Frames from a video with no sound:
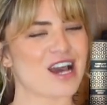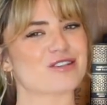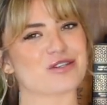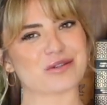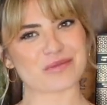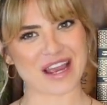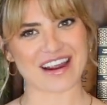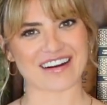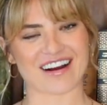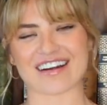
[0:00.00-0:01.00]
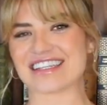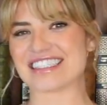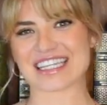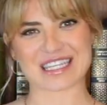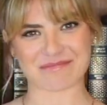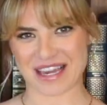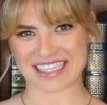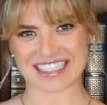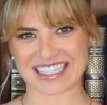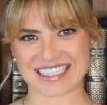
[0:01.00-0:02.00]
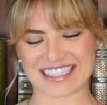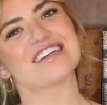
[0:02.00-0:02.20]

to wear on a daily basis.